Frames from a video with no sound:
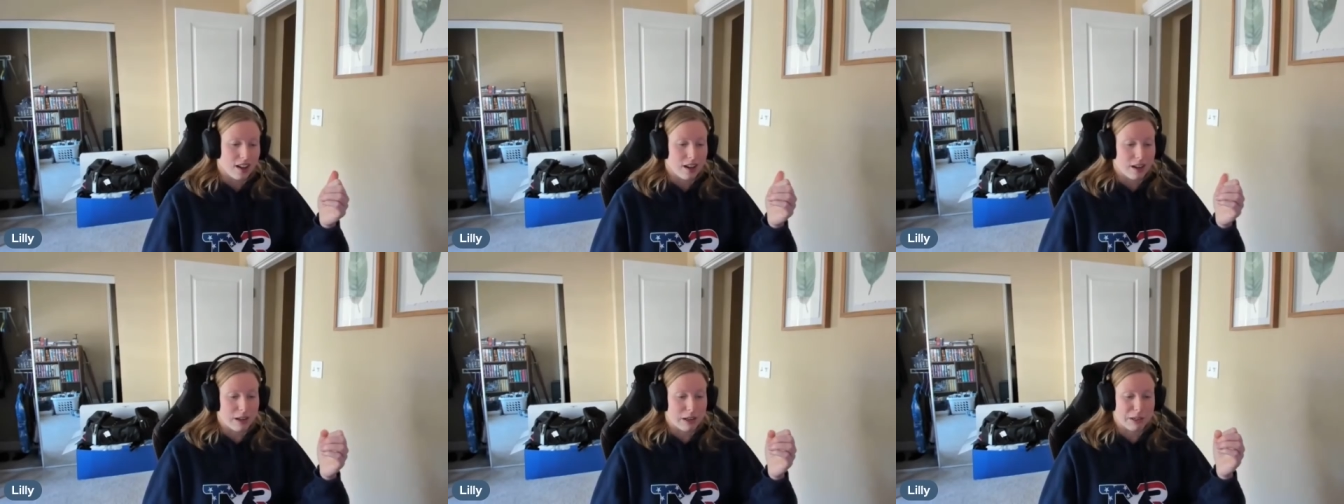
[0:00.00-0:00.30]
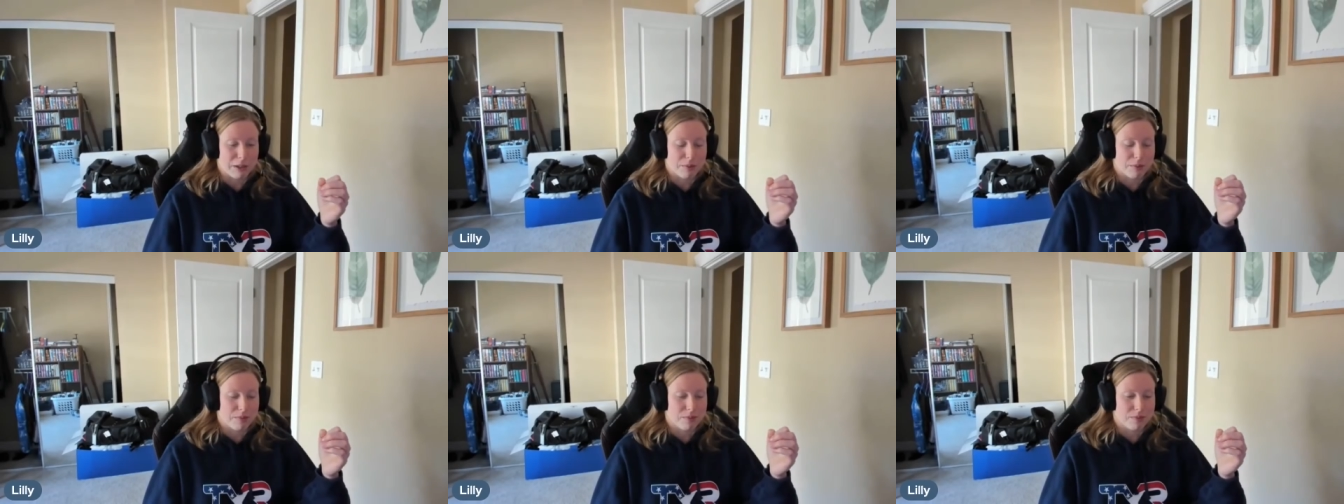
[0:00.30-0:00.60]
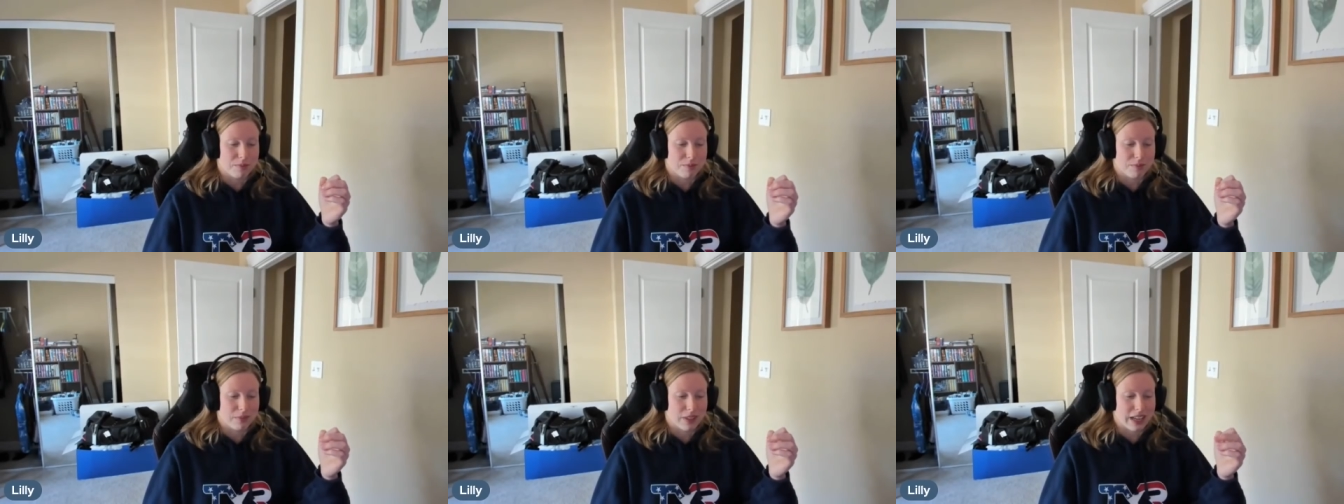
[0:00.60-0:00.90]
um,
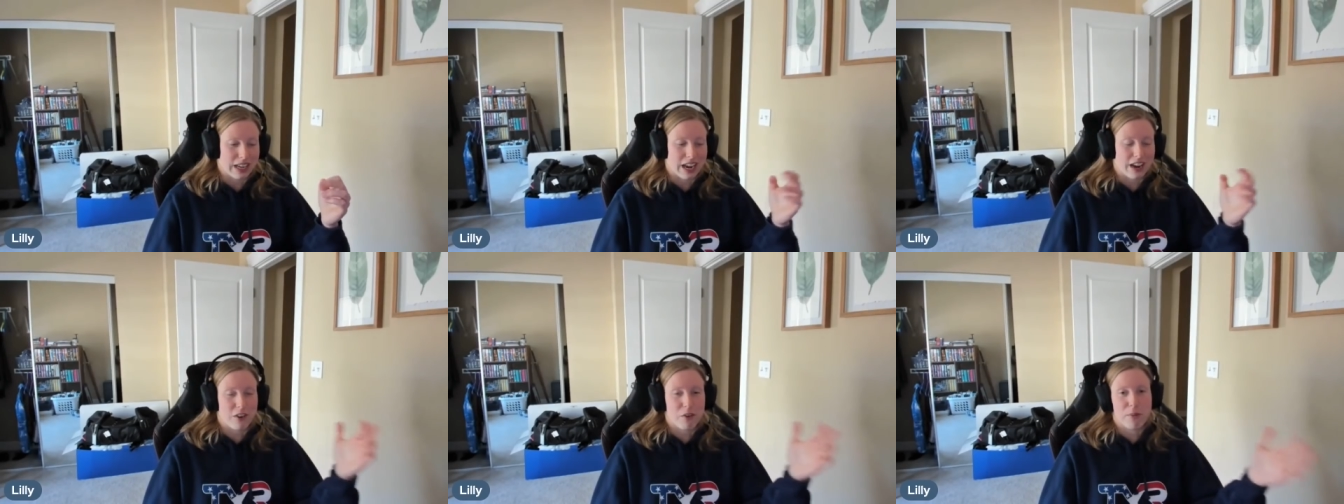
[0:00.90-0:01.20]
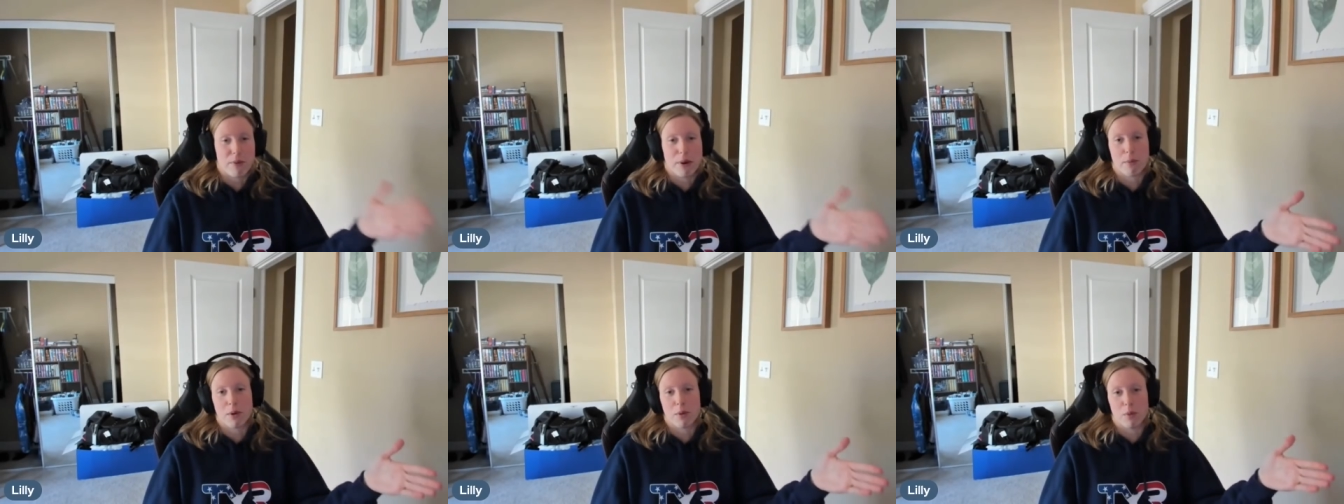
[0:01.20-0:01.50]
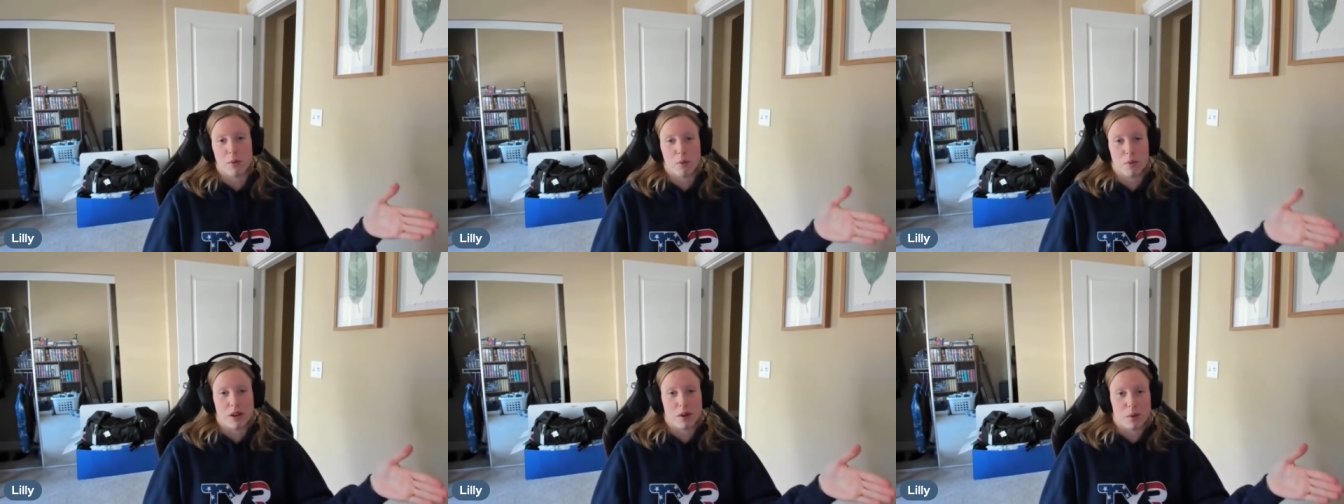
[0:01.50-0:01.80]
like I remember
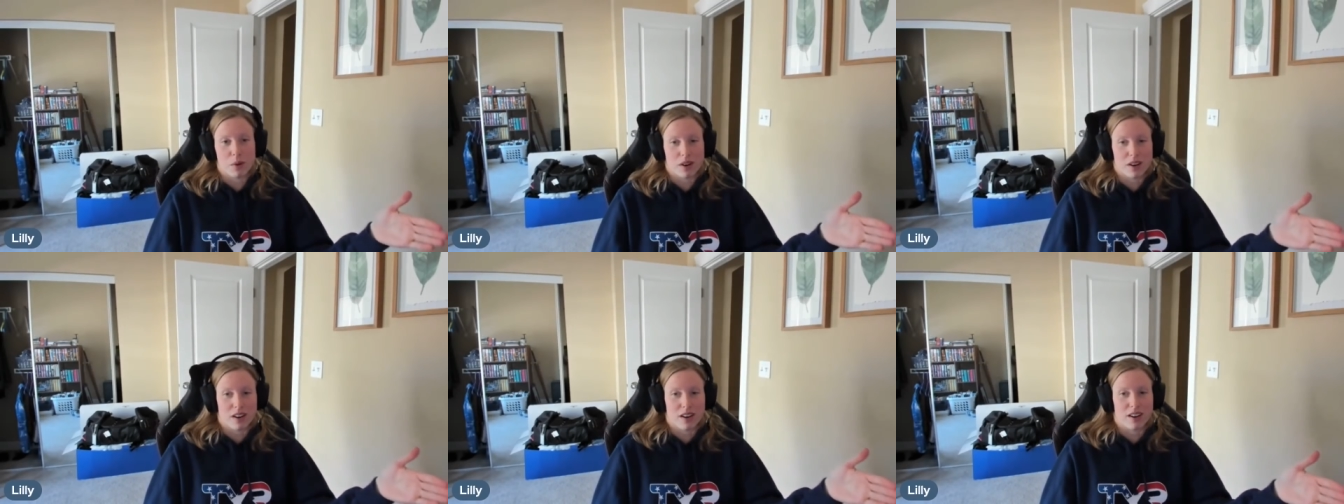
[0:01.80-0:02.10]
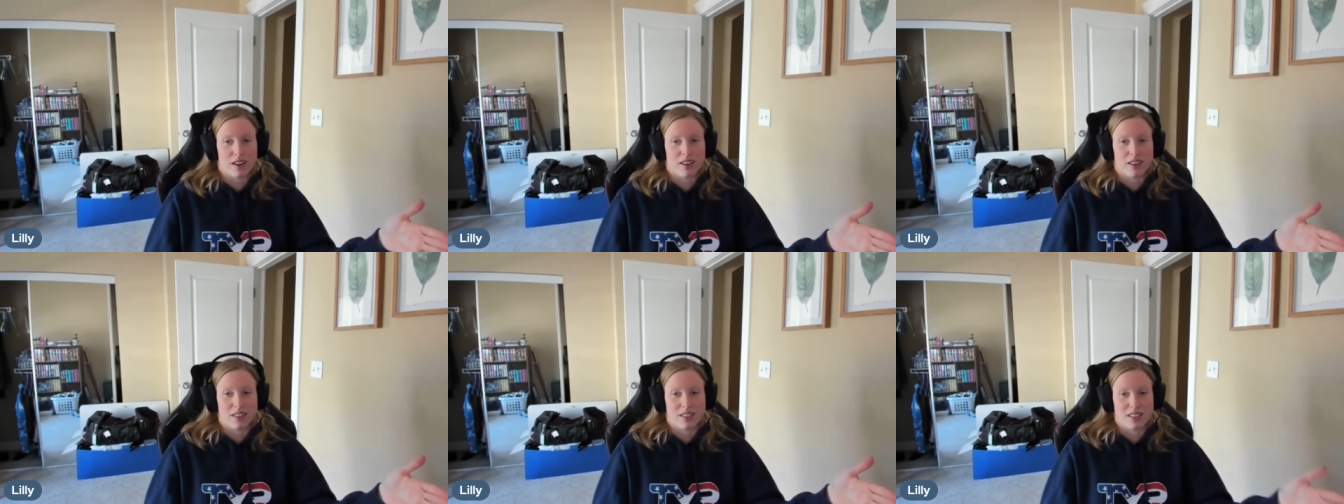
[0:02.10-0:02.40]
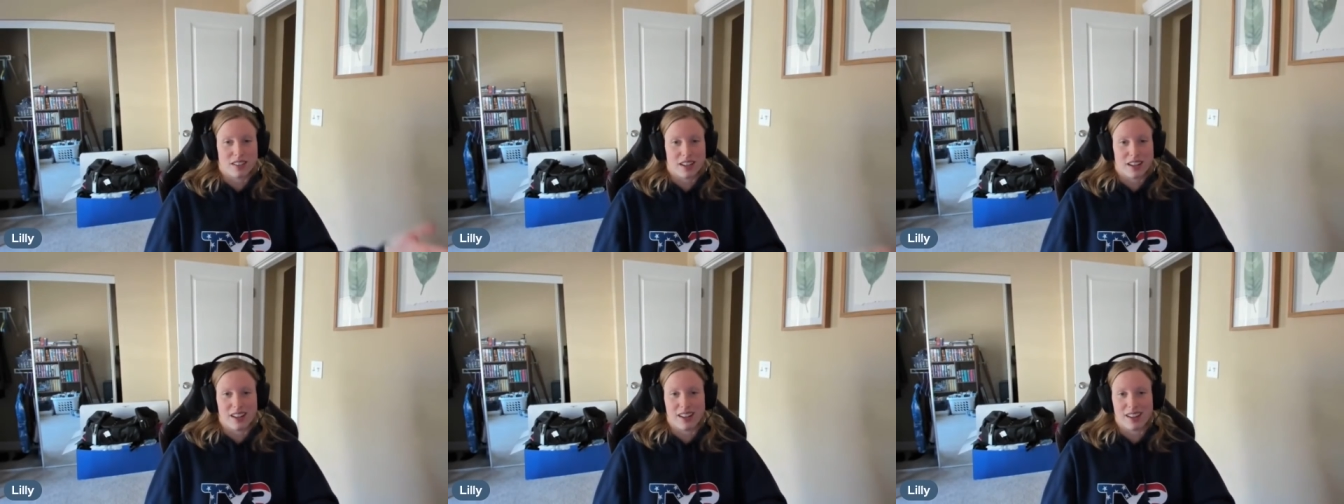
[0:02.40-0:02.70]
when we were
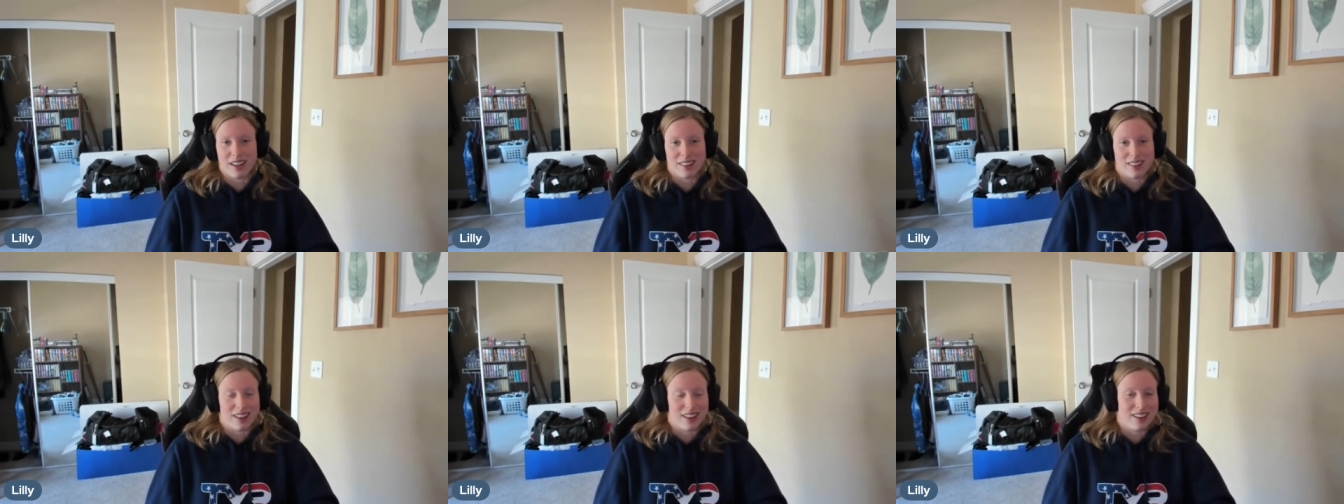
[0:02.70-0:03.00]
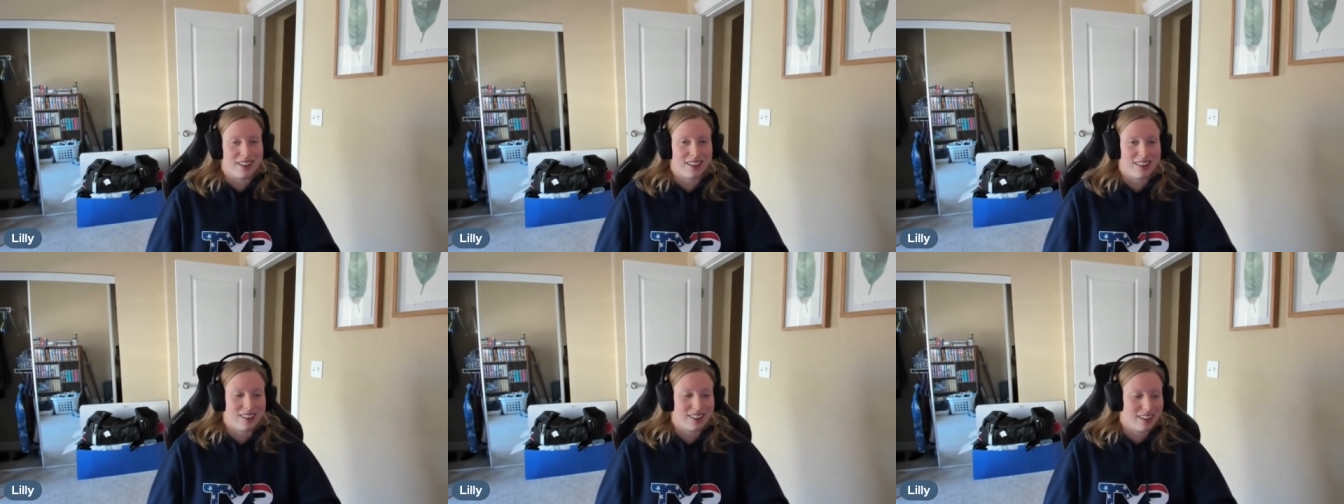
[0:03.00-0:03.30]
sitting like